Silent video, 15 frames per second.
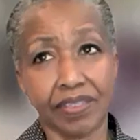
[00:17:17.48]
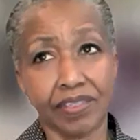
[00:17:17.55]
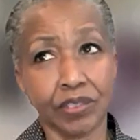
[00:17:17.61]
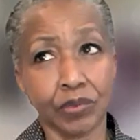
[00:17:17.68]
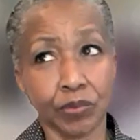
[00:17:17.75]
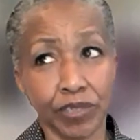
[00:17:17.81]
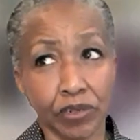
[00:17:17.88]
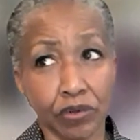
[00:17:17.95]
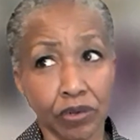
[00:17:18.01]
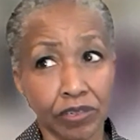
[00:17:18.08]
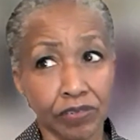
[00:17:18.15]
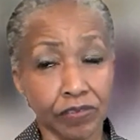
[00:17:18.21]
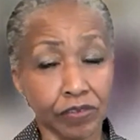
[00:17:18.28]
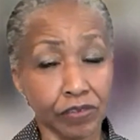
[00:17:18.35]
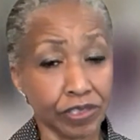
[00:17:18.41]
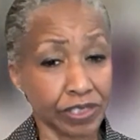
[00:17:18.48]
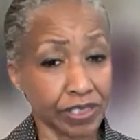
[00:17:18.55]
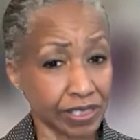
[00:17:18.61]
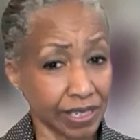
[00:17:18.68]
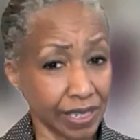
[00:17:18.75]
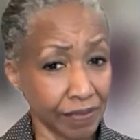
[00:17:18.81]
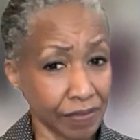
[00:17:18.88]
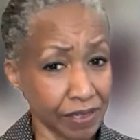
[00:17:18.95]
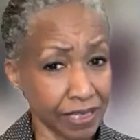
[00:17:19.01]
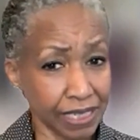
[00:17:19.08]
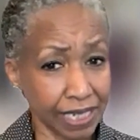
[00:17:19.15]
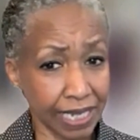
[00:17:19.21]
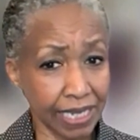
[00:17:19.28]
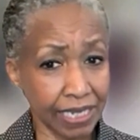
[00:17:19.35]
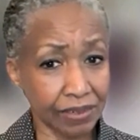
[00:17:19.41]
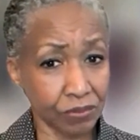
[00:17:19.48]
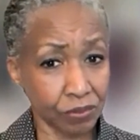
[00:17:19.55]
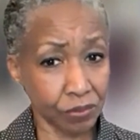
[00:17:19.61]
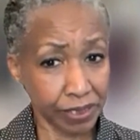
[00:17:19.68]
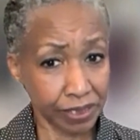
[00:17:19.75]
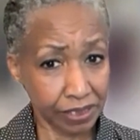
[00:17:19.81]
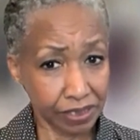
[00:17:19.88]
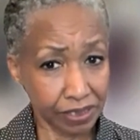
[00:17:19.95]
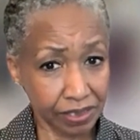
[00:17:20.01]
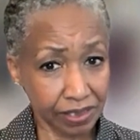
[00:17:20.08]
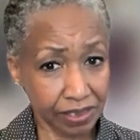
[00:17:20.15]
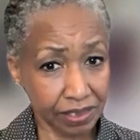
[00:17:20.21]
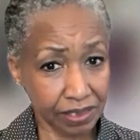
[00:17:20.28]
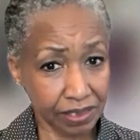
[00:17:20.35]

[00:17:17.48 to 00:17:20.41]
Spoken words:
this went on for 7 to 8 weeks.